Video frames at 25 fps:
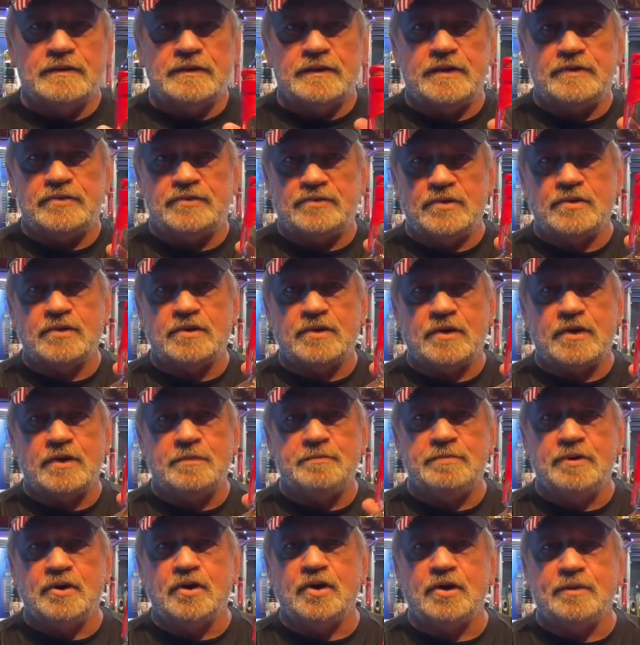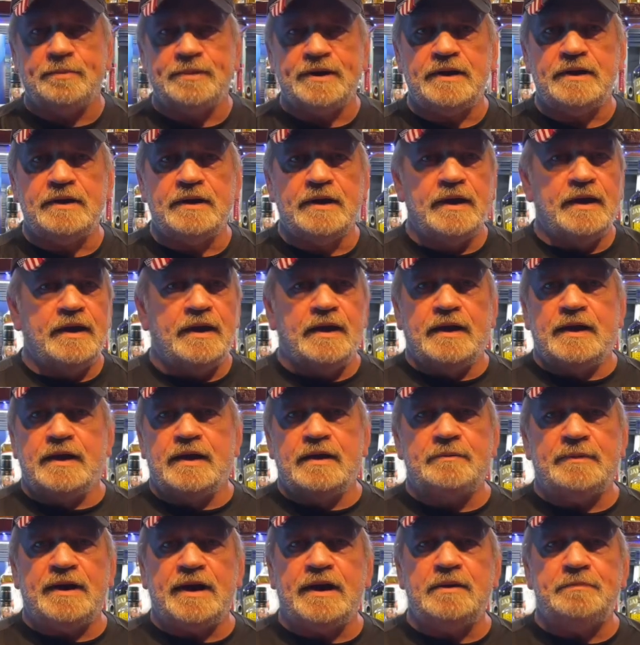the so-called bourbon,
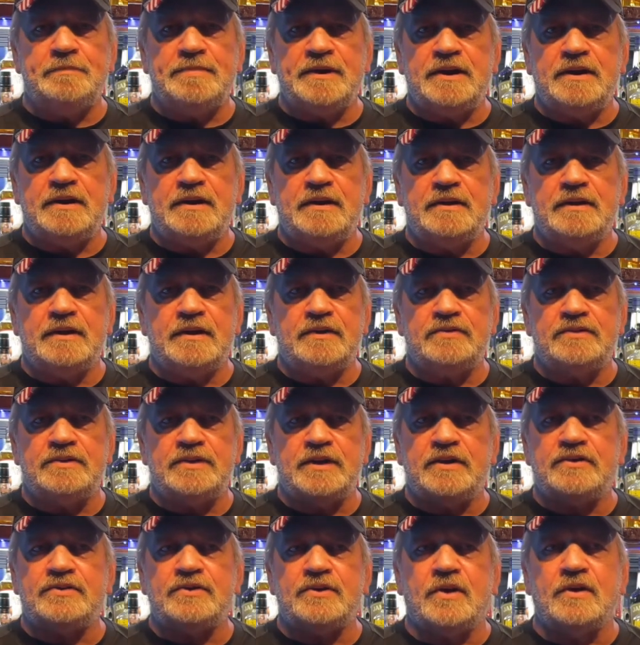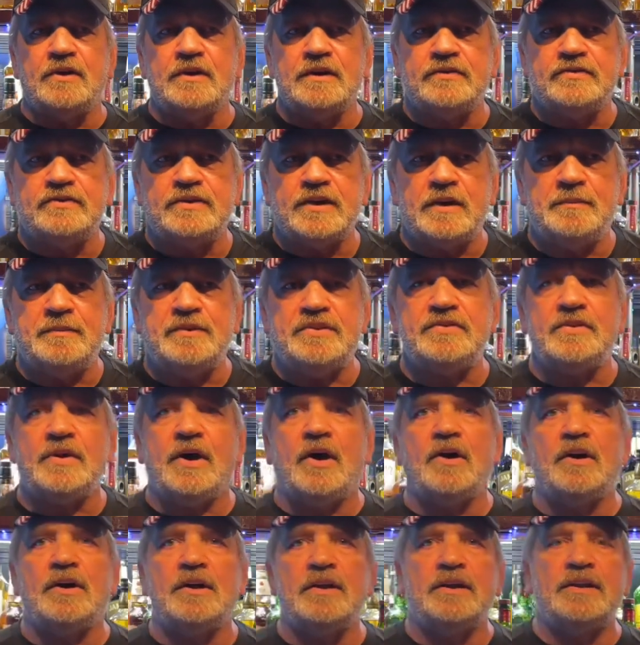in my opinion, it tastes all the same. It's
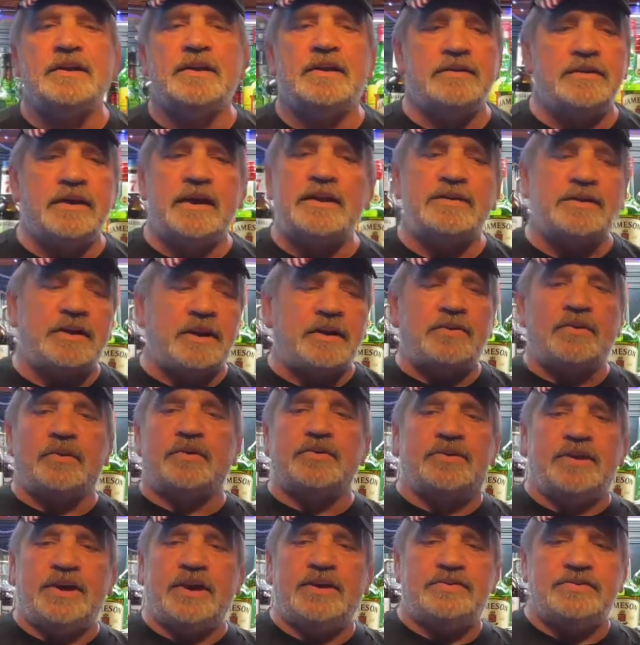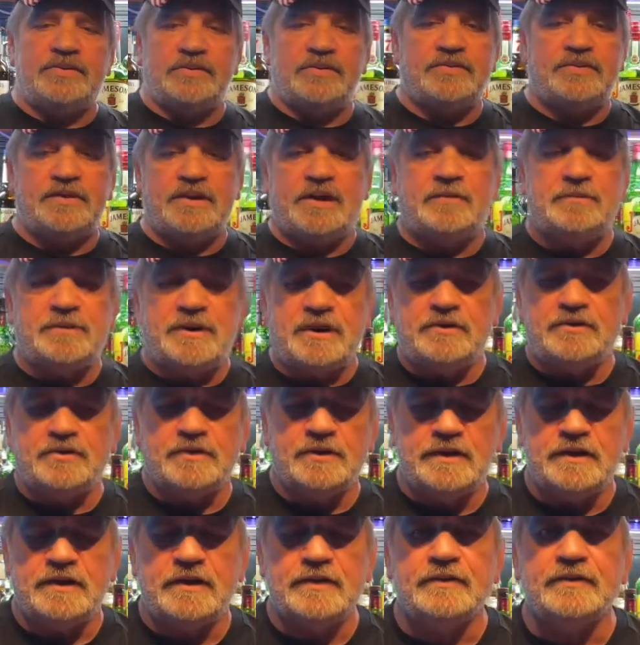all in they, they don't taste the same. They're
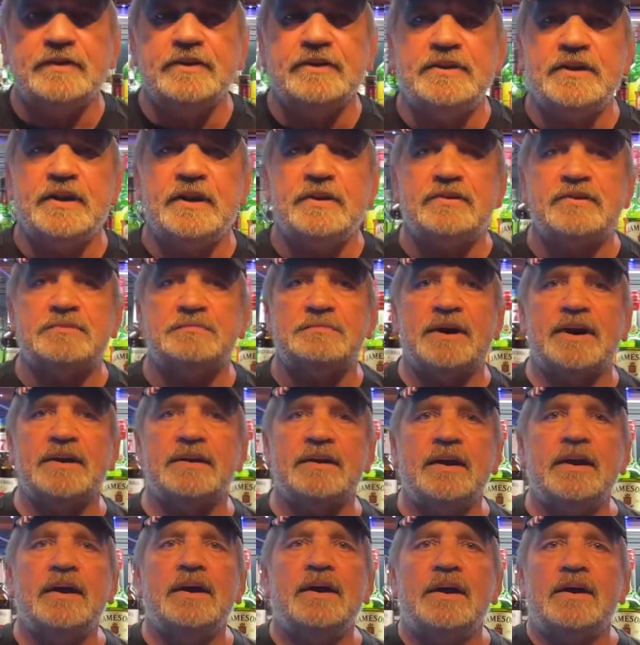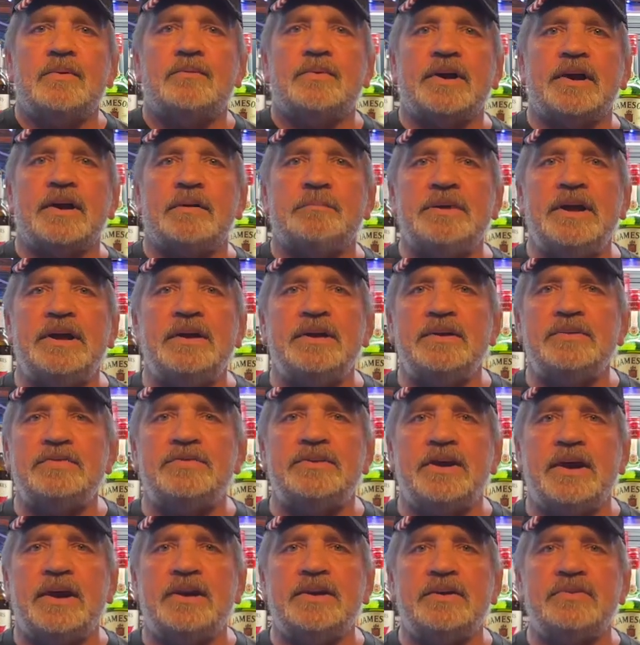totally different tastes. But what I mean
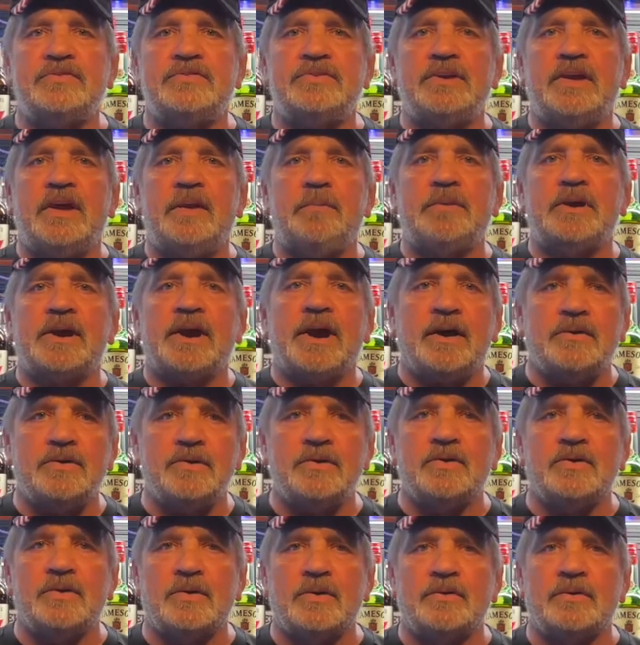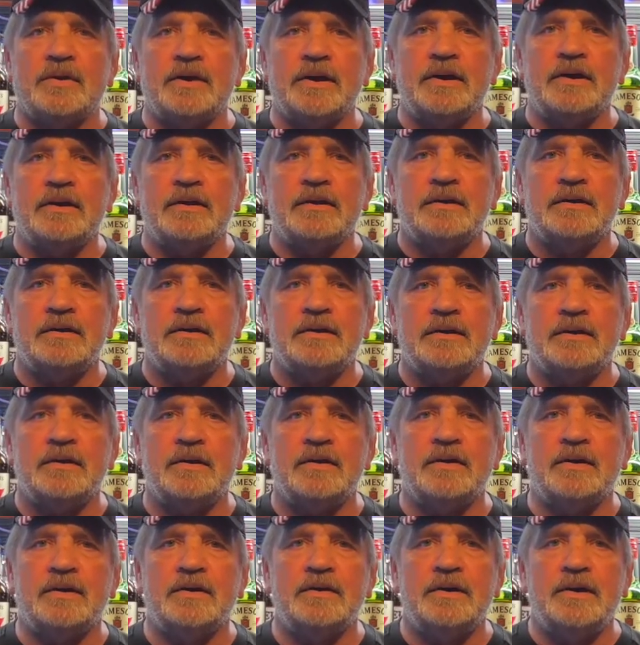is they're in the same category.
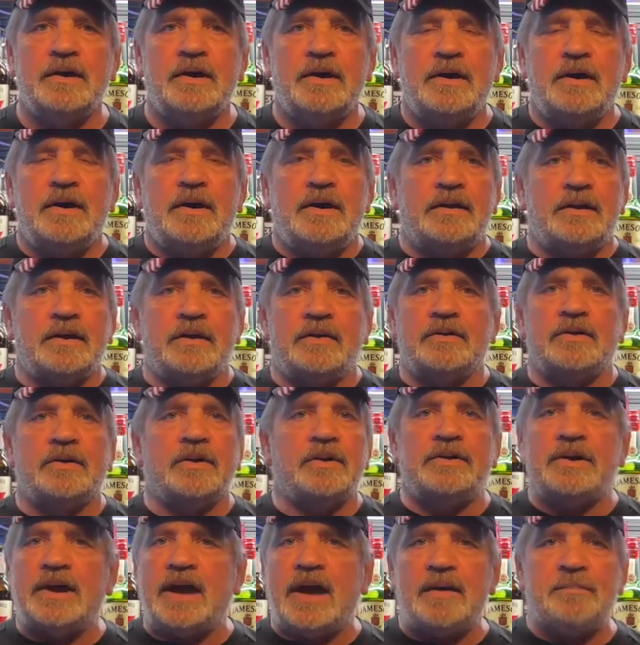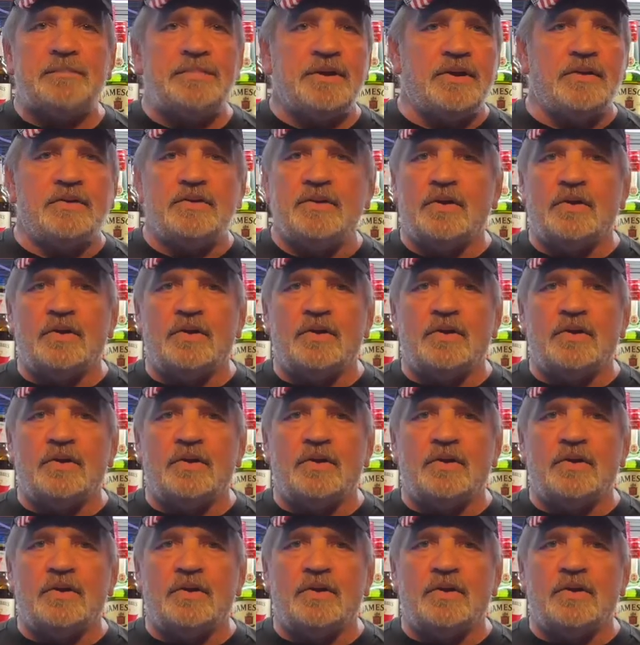You know, they're not apple and